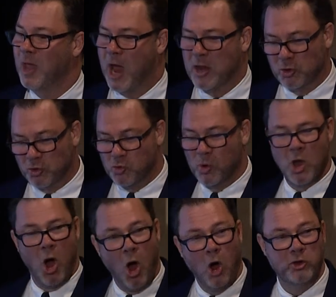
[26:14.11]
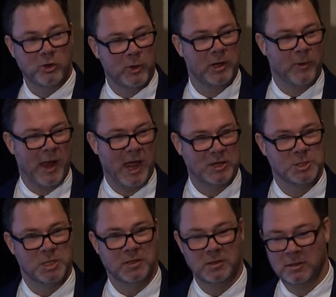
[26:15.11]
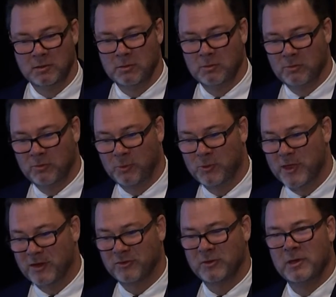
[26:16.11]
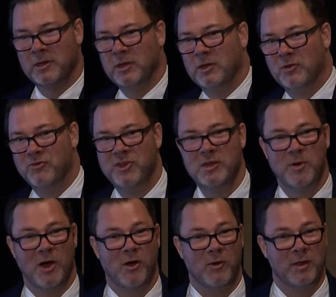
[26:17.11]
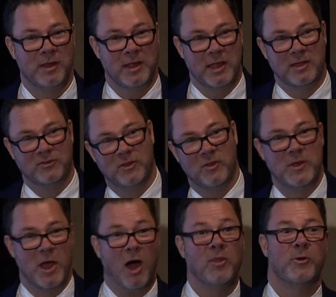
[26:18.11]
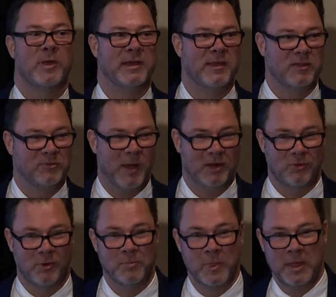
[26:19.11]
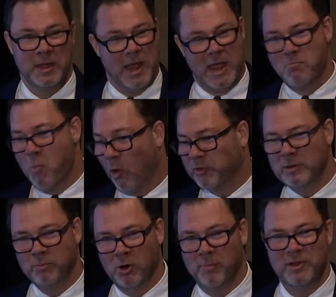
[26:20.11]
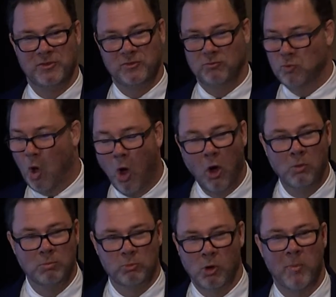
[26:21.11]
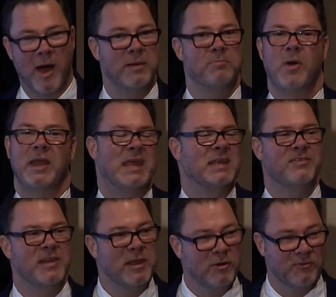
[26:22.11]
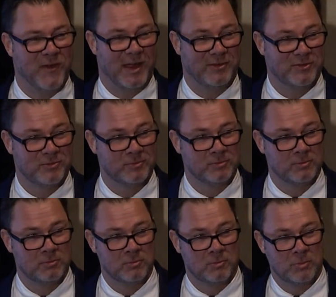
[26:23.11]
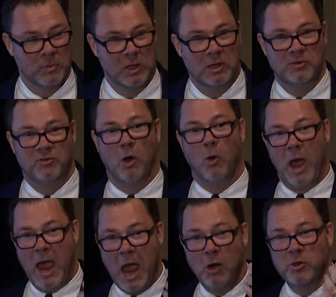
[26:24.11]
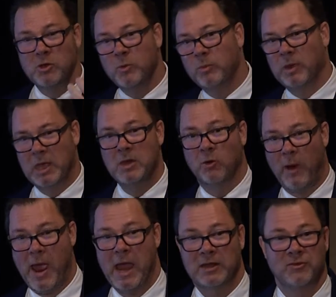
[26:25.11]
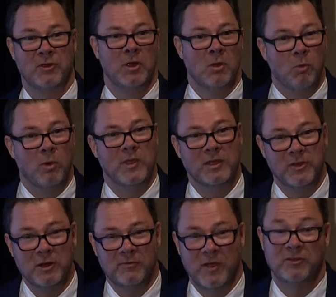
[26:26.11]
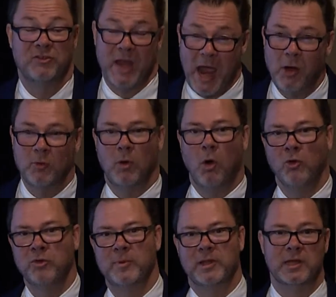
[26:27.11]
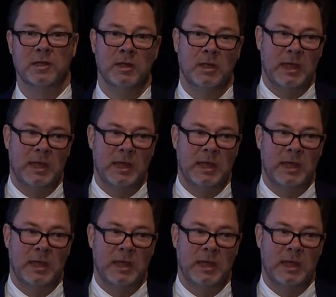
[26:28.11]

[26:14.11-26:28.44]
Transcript: and you're doing all your interaction through this. Jibo is the other end of the spectrum, a multi-purpose home robot, but it's an interface. So how you interact with these interfaces and how ultimately,